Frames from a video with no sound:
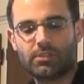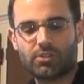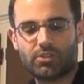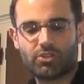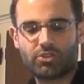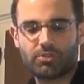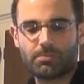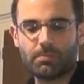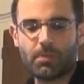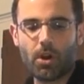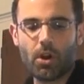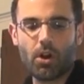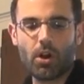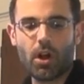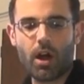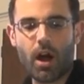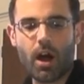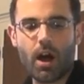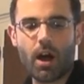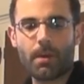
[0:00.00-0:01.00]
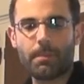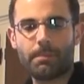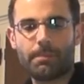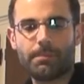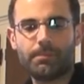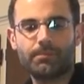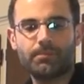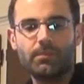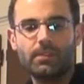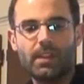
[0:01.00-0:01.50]
small
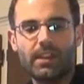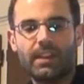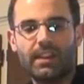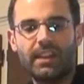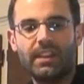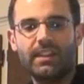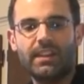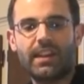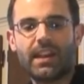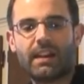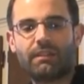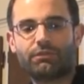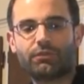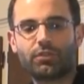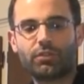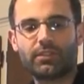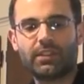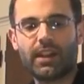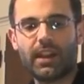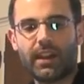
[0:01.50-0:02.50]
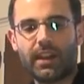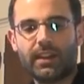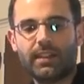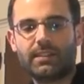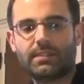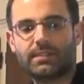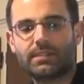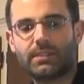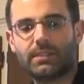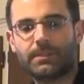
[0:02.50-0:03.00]
hop in the
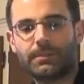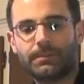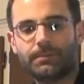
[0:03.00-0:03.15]
aftertaste.